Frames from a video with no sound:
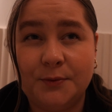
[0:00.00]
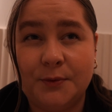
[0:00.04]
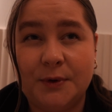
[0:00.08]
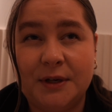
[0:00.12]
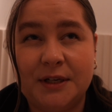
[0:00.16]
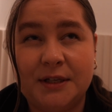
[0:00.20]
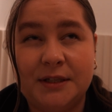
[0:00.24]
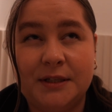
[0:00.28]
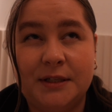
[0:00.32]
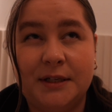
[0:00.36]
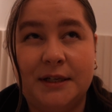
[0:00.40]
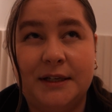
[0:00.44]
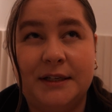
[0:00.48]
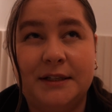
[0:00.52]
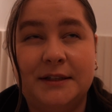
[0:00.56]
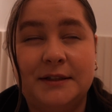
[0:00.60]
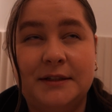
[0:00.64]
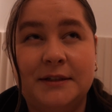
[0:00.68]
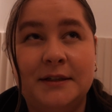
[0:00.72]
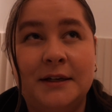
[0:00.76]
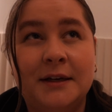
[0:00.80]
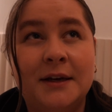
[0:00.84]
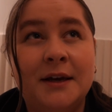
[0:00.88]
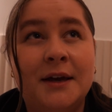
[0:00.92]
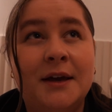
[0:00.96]
which
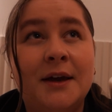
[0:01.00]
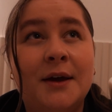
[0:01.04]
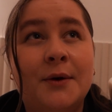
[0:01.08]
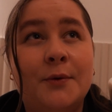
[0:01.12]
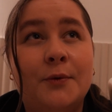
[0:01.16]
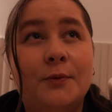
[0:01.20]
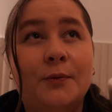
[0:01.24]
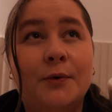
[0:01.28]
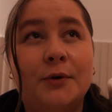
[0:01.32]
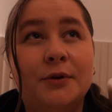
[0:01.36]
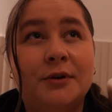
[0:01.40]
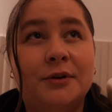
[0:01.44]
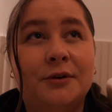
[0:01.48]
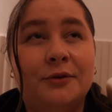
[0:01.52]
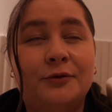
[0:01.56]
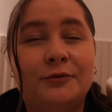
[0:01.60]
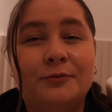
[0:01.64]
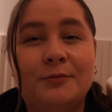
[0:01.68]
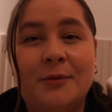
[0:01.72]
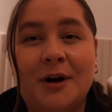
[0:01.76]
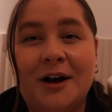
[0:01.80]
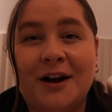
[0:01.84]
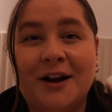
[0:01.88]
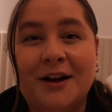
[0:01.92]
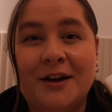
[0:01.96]
is one of
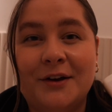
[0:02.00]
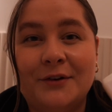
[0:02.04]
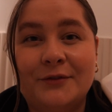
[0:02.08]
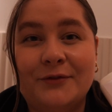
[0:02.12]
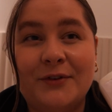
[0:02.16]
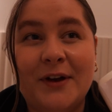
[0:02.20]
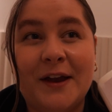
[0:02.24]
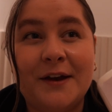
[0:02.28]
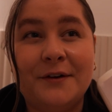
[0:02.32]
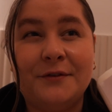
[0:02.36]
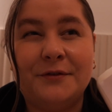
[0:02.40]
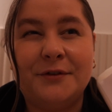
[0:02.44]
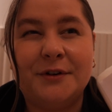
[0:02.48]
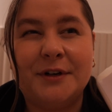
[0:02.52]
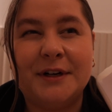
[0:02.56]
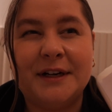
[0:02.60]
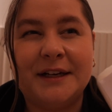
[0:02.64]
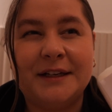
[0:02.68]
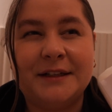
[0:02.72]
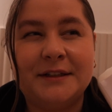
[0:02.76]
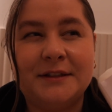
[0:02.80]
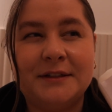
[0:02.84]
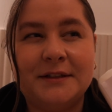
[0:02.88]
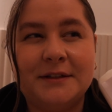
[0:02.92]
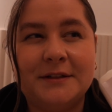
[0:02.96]
my
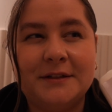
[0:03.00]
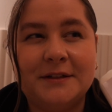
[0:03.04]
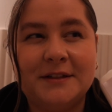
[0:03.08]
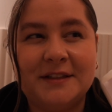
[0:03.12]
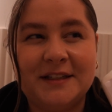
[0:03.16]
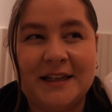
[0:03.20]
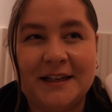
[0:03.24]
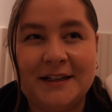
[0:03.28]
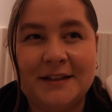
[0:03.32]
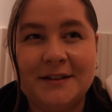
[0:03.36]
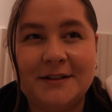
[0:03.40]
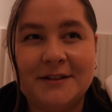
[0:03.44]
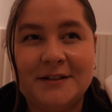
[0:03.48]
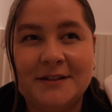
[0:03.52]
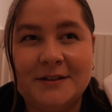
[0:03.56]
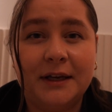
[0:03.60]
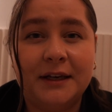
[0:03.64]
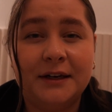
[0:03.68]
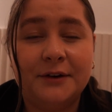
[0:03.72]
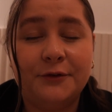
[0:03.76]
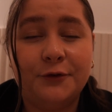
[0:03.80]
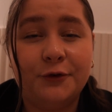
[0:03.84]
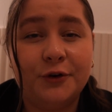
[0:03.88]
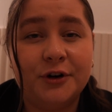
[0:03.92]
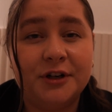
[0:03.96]
favorite scents.
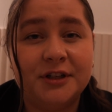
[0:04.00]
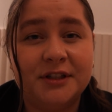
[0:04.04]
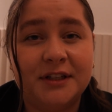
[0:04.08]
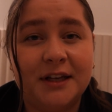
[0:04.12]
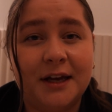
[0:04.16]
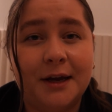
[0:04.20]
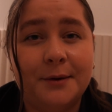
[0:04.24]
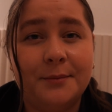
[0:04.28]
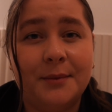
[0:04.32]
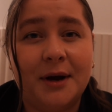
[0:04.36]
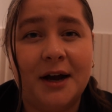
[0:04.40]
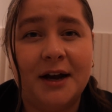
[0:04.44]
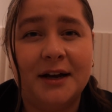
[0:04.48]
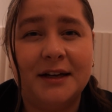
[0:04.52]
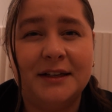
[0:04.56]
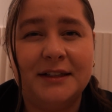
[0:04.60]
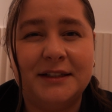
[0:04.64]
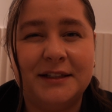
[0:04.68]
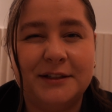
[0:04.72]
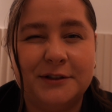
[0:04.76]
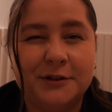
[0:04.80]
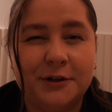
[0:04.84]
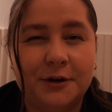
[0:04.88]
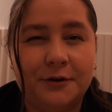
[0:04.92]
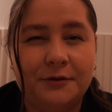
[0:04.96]
And the first time I
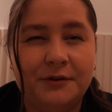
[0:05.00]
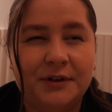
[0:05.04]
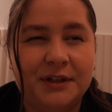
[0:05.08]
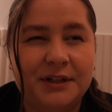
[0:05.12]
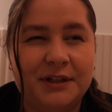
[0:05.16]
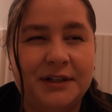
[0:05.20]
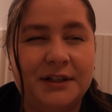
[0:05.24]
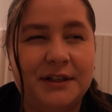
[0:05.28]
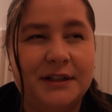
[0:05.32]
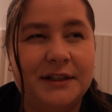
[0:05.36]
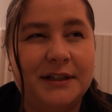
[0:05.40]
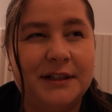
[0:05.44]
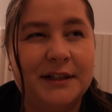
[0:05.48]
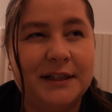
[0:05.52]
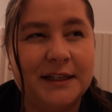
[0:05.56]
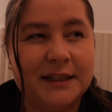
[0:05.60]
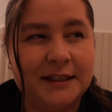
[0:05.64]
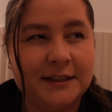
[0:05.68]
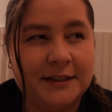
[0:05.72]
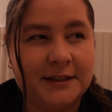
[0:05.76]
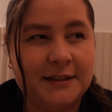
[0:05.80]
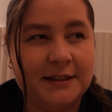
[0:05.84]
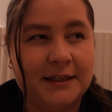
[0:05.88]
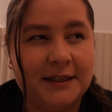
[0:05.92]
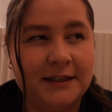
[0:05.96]
discovered
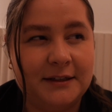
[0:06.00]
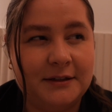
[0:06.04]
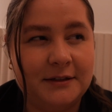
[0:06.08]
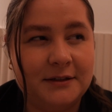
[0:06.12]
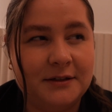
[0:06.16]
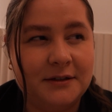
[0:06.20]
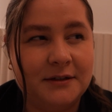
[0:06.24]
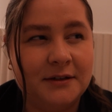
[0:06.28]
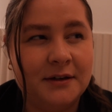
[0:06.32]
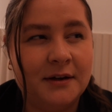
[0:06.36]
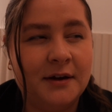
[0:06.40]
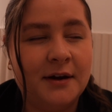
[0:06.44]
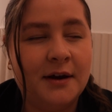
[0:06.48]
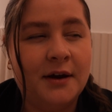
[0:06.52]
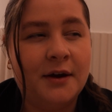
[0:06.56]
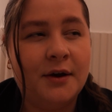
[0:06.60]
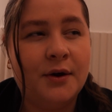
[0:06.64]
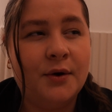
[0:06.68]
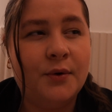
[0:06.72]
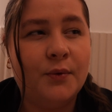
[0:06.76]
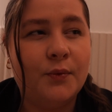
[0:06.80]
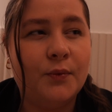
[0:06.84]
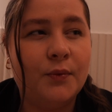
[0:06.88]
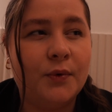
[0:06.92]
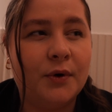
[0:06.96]
this scent
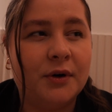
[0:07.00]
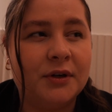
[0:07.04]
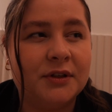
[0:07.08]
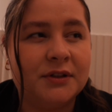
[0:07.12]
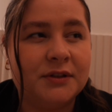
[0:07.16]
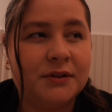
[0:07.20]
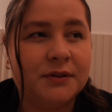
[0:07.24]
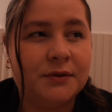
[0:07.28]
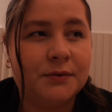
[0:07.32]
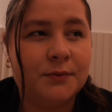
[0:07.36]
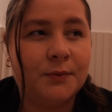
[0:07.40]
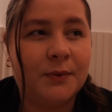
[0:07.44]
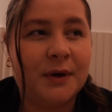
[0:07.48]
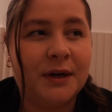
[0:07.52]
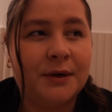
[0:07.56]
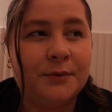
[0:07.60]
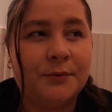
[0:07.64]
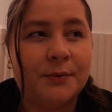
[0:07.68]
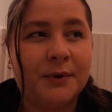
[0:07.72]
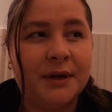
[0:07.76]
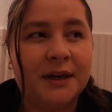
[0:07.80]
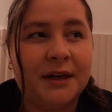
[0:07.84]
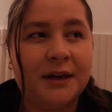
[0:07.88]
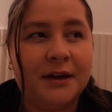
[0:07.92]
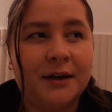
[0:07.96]
was when
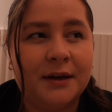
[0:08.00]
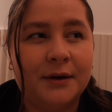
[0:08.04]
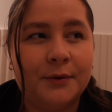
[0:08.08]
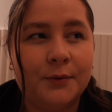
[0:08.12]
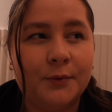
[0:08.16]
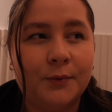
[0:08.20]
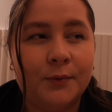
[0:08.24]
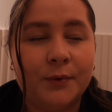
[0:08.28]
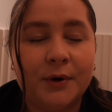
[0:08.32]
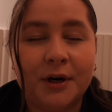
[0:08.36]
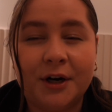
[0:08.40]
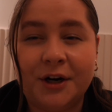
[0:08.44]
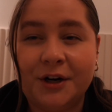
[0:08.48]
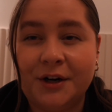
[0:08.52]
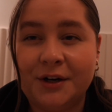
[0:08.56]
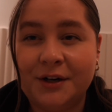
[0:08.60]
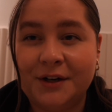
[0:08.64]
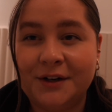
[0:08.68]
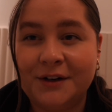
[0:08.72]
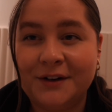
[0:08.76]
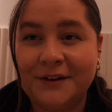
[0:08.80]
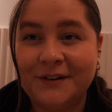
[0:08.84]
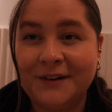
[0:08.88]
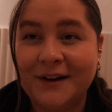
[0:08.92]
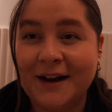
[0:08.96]
we were
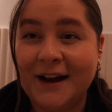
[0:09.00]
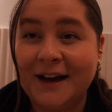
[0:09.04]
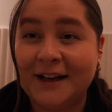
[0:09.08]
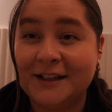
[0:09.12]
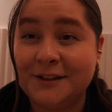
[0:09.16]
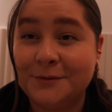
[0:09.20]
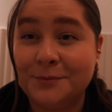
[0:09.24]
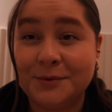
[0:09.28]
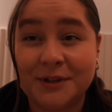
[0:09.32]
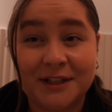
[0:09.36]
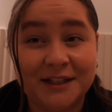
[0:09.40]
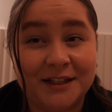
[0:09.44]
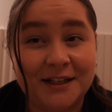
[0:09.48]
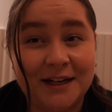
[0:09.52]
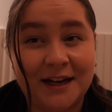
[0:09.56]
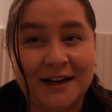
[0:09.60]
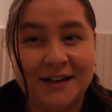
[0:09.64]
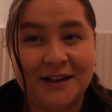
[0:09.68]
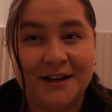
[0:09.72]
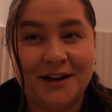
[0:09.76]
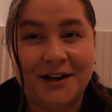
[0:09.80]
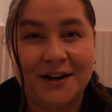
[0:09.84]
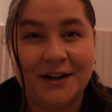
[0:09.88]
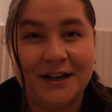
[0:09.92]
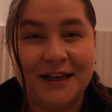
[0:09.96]
at
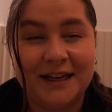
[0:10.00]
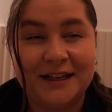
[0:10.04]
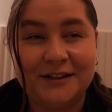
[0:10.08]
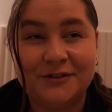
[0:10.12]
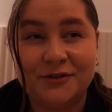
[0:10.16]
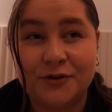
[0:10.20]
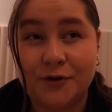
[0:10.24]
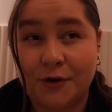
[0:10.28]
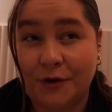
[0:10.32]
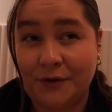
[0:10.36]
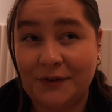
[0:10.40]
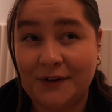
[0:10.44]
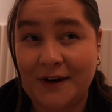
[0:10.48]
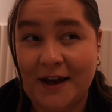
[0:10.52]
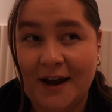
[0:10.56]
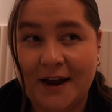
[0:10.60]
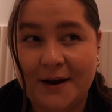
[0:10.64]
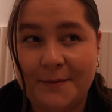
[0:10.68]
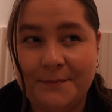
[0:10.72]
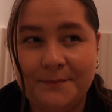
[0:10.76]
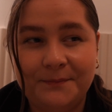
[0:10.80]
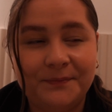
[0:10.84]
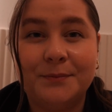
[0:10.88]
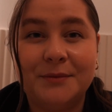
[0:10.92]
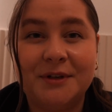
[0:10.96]
Britannia in
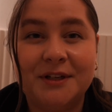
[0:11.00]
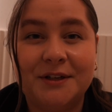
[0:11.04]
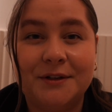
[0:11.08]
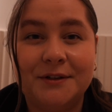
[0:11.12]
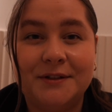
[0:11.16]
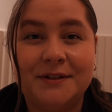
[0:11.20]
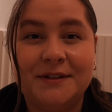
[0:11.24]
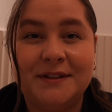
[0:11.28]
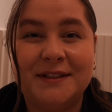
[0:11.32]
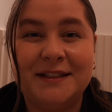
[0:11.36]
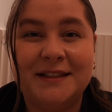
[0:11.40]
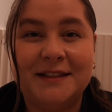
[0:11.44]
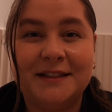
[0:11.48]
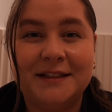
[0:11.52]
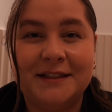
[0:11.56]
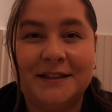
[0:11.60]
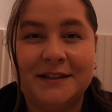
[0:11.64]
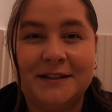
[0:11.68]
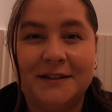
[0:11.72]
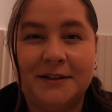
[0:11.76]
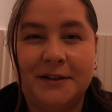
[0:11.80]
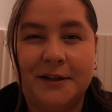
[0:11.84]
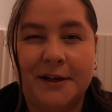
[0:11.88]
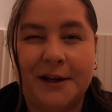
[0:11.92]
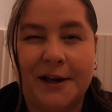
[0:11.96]
Trondheim, because this
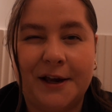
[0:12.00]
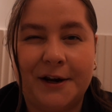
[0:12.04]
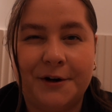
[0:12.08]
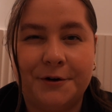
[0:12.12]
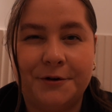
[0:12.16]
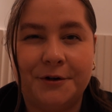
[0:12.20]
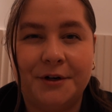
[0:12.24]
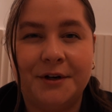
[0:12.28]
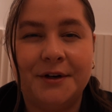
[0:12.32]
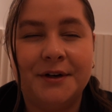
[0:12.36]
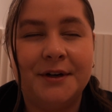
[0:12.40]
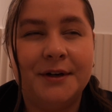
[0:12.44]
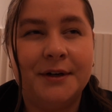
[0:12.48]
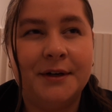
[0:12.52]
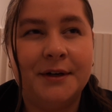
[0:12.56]
is their